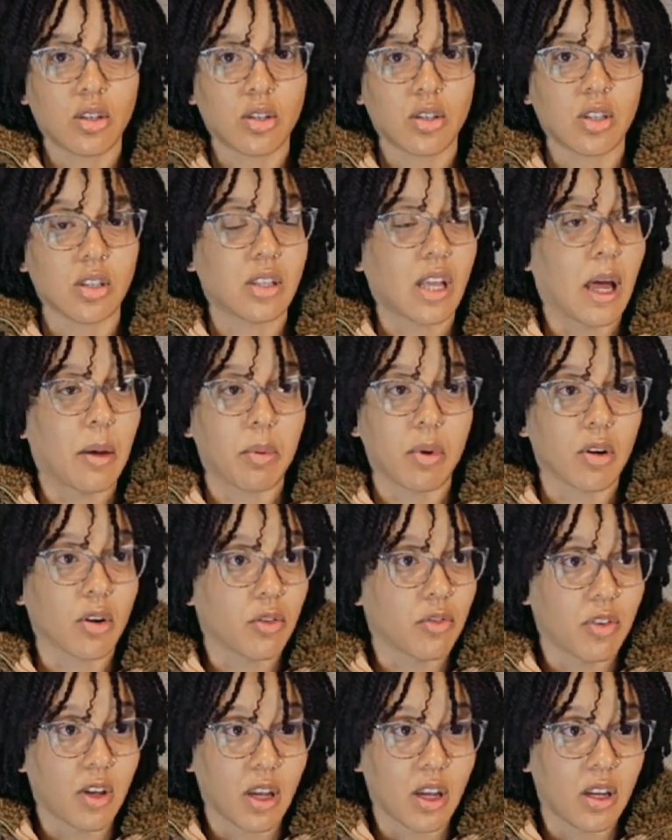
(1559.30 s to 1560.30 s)
She's happy in
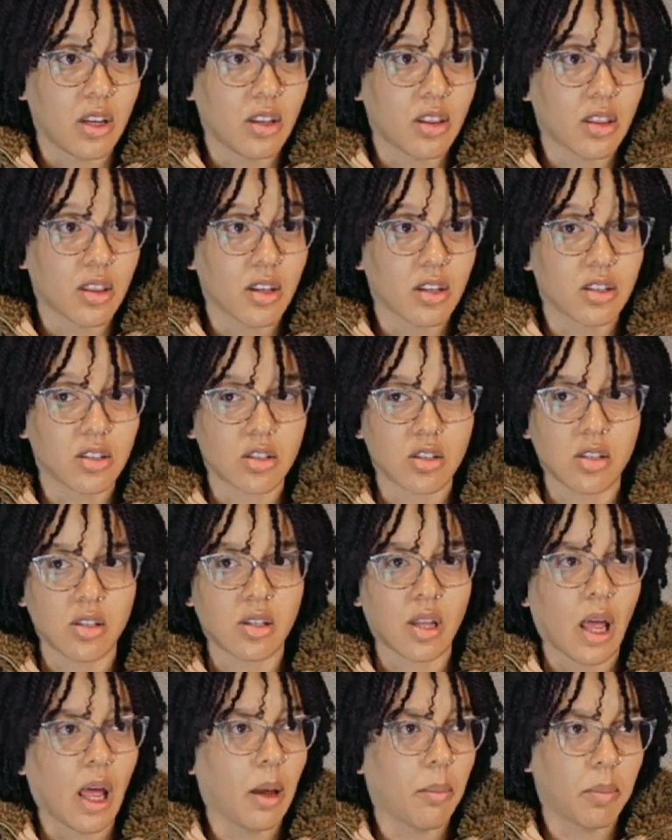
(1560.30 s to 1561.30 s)
her faith.
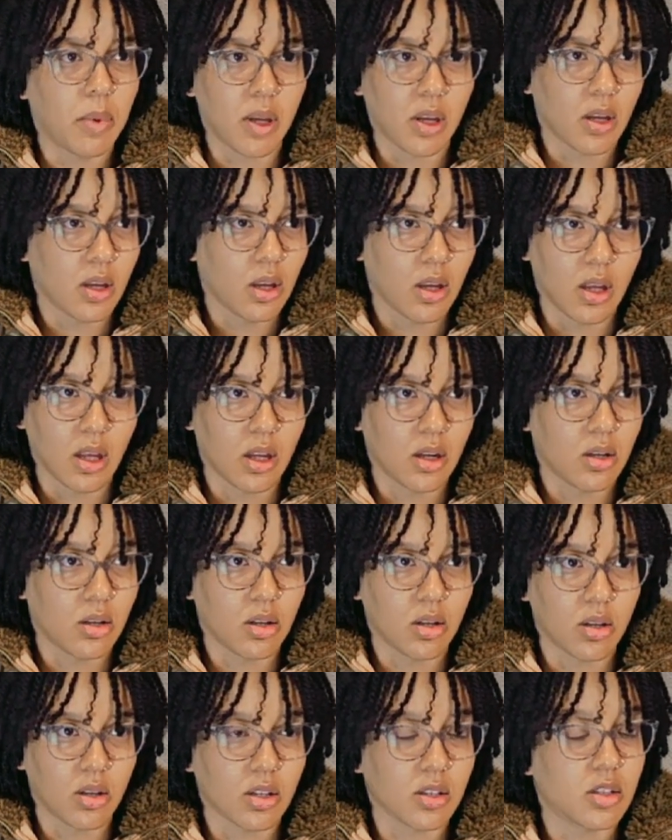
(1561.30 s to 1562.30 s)
She's happy
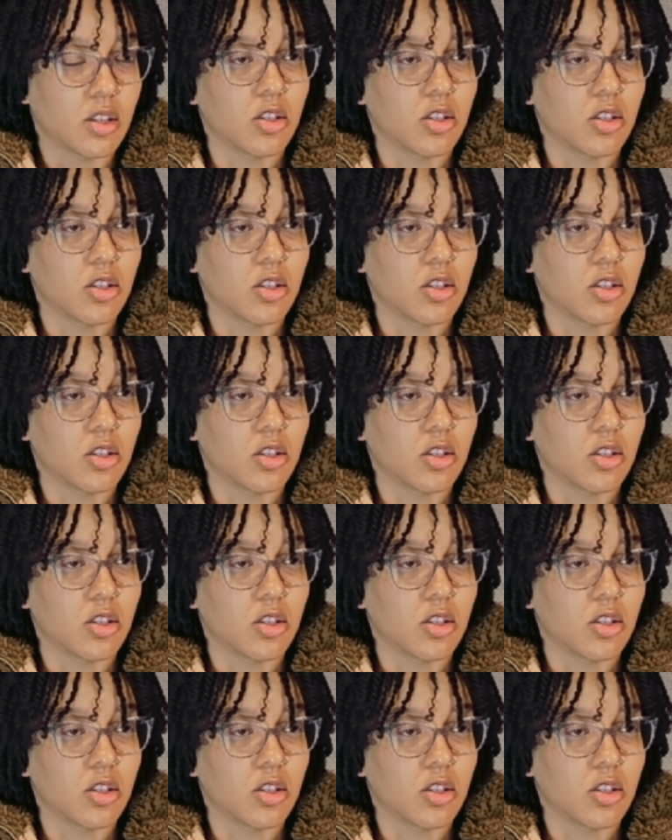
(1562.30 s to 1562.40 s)
in the